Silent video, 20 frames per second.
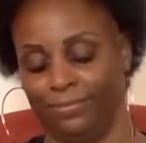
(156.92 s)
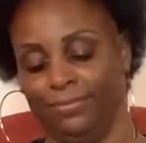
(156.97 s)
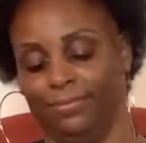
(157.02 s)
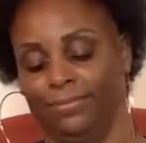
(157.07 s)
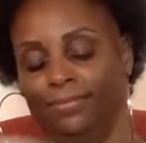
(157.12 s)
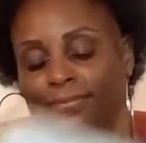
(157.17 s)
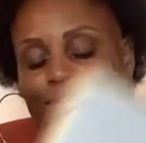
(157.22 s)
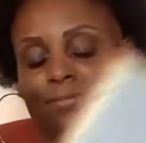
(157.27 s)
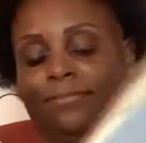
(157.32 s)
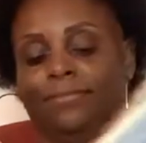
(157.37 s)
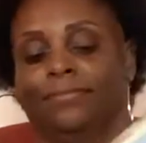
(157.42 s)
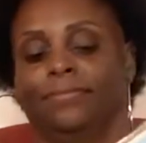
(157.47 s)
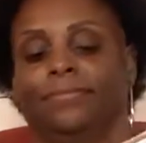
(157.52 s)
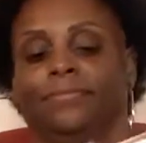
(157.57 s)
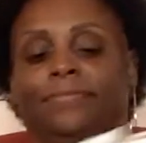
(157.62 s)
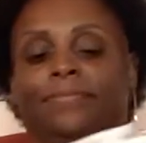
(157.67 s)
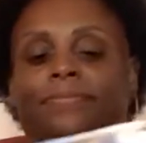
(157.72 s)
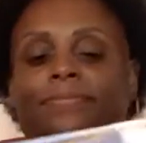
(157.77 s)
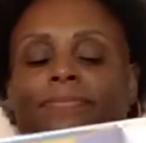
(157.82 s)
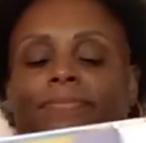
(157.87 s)

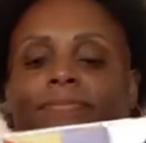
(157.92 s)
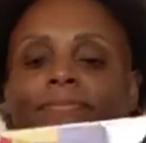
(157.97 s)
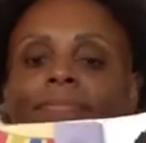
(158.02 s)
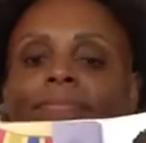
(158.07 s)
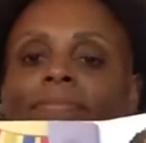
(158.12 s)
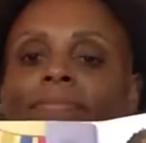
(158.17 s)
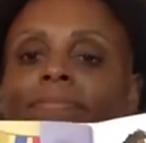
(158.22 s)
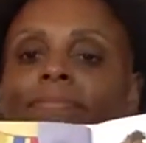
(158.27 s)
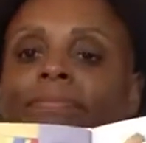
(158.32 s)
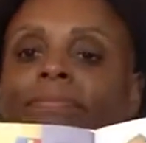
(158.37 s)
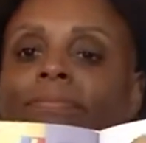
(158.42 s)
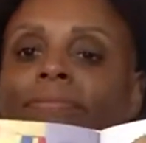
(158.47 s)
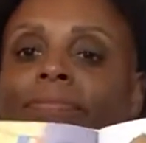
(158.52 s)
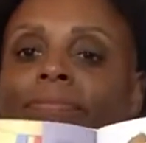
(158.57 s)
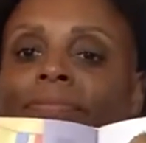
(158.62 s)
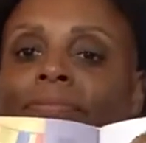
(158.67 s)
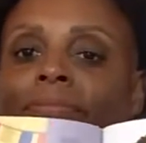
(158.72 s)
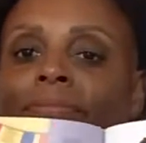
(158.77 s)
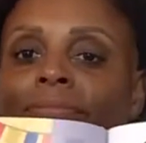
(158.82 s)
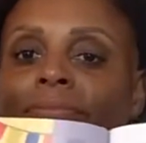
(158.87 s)

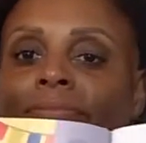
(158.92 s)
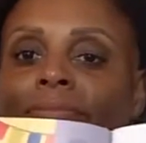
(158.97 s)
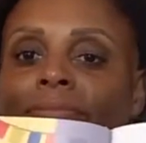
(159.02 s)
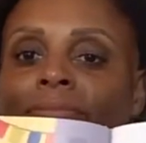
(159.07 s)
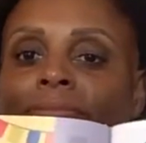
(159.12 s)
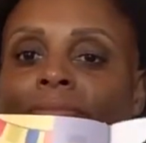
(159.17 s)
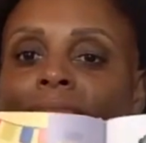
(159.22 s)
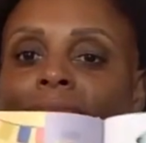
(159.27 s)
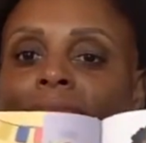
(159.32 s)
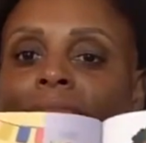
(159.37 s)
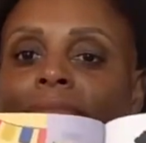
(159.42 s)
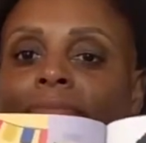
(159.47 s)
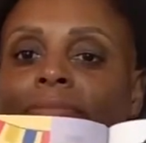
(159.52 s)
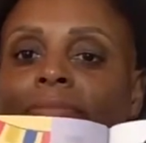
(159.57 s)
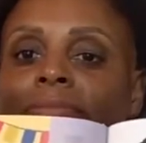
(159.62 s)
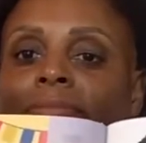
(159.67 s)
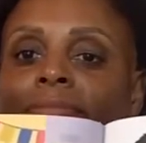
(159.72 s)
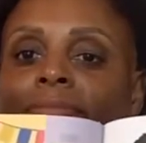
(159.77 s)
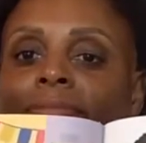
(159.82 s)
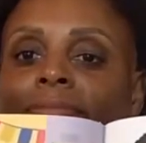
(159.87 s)

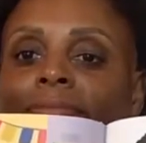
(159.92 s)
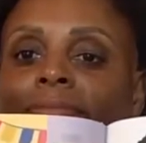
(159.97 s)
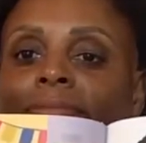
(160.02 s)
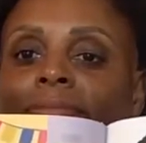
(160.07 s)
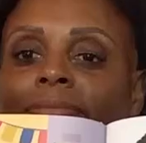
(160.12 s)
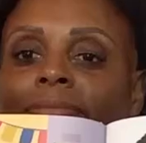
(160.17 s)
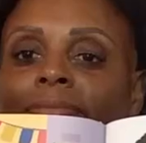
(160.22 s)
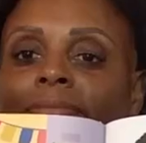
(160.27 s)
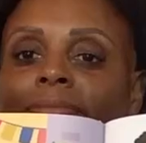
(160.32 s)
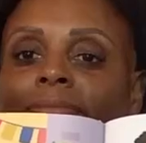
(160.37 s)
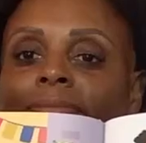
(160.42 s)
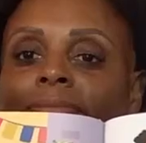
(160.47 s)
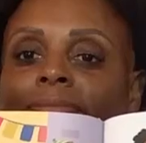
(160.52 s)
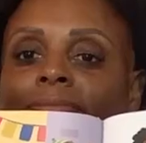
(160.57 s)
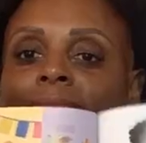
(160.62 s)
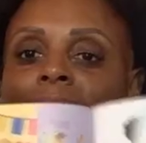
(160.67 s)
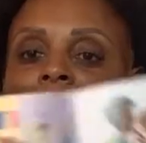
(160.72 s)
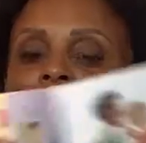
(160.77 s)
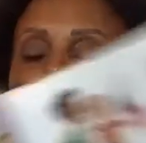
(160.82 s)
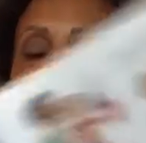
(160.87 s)

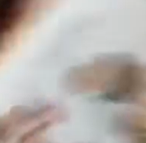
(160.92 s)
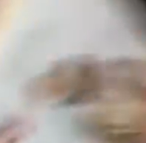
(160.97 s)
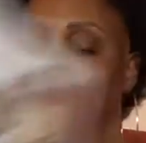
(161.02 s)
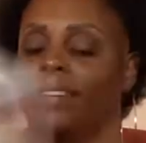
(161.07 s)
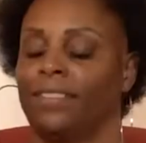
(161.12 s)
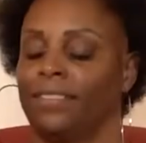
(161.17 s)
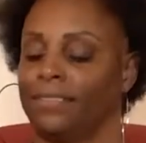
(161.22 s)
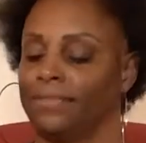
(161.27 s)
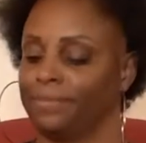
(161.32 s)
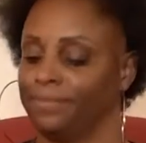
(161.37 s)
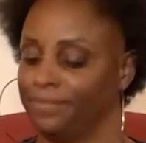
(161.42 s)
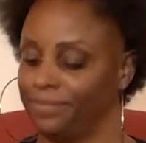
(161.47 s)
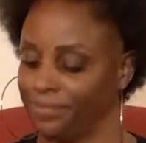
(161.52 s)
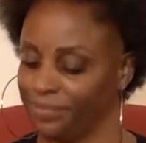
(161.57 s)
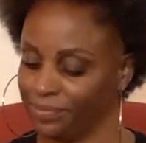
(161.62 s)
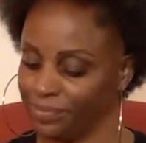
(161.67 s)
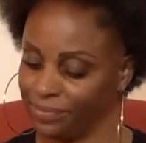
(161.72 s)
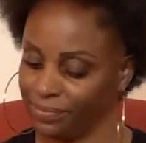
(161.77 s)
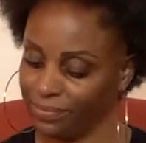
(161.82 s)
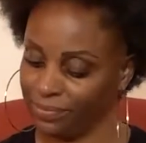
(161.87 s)

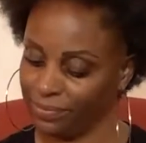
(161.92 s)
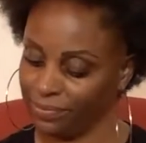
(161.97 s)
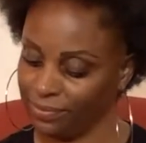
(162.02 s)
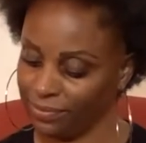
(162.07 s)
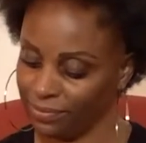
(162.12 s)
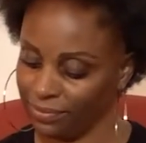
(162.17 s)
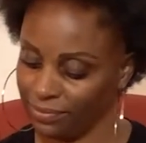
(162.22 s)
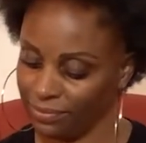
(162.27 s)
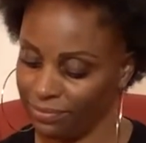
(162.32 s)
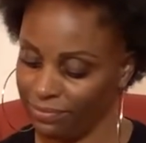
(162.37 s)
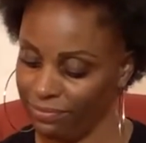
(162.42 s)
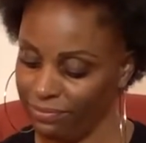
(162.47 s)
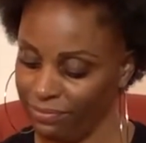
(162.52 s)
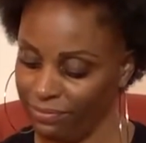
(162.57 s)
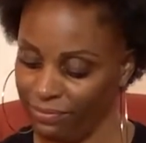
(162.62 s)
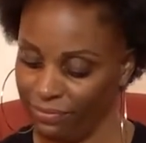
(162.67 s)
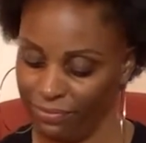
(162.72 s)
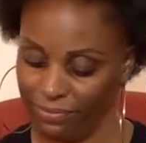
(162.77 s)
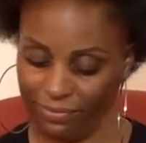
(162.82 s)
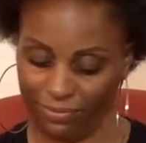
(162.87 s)

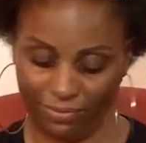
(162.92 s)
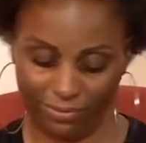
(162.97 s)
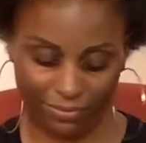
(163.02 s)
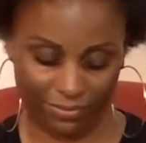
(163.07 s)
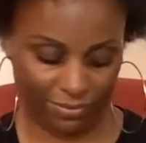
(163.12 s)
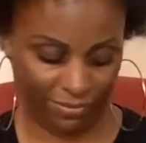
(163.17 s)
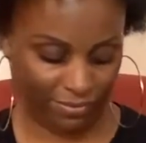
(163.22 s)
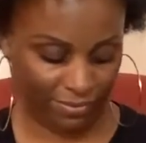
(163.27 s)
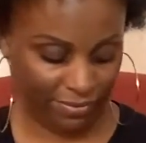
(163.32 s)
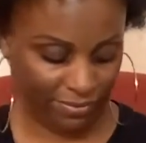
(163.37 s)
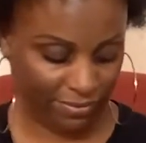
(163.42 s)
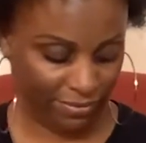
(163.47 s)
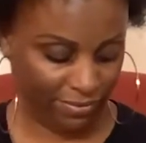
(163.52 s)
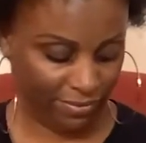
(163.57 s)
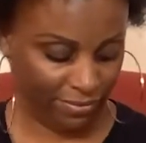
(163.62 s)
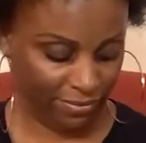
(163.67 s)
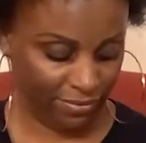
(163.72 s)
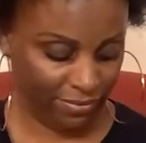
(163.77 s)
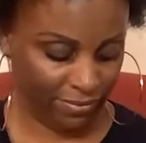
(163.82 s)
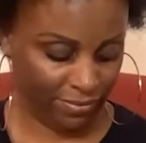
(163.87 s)

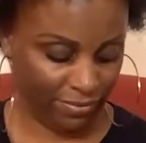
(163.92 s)
Nothing is said.